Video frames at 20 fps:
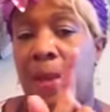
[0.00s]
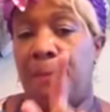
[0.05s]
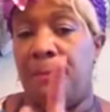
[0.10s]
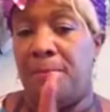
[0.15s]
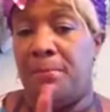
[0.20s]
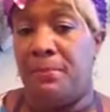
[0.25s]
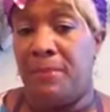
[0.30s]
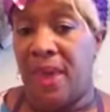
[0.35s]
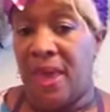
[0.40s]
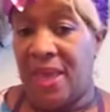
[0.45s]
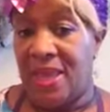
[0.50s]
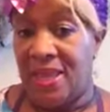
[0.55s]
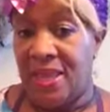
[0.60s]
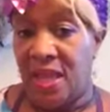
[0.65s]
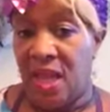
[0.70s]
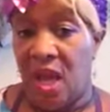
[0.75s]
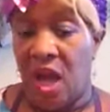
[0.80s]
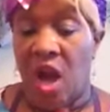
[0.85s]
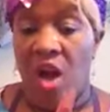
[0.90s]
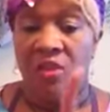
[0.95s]

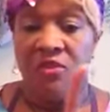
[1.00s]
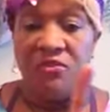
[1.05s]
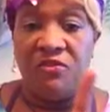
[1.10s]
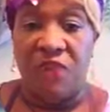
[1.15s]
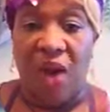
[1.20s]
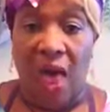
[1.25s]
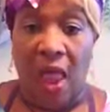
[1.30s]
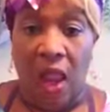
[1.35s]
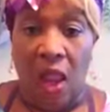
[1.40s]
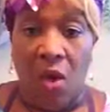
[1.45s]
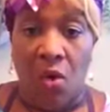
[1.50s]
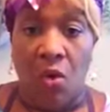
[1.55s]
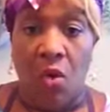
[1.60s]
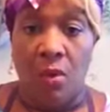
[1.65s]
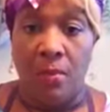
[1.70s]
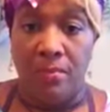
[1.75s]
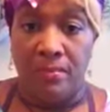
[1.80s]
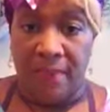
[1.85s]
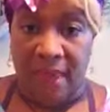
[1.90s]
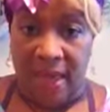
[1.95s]
Men follow
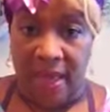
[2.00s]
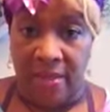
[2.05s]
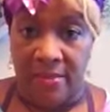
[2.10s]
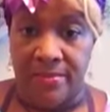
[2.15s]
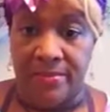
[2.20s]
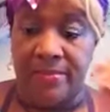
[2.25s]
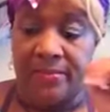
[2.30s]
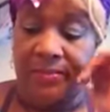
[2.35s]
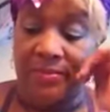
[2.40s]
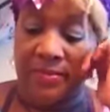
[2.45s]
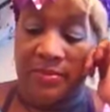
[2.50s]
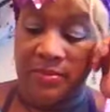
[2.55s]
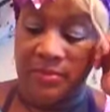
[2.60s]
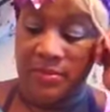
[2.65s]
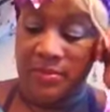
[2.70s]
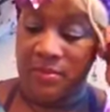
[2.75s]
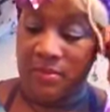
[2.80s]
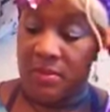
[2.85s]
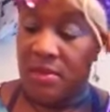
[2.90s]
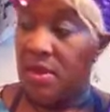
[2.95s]
men.
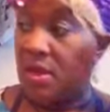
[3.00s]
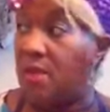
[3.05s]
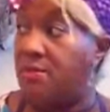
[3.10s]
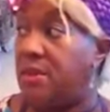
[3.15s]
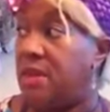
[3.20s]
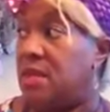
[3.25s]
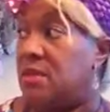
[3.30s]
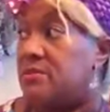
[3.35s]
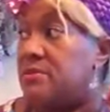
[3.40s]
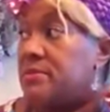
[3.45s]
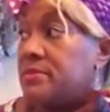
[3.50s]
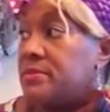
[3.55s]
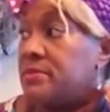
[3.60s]
Come in.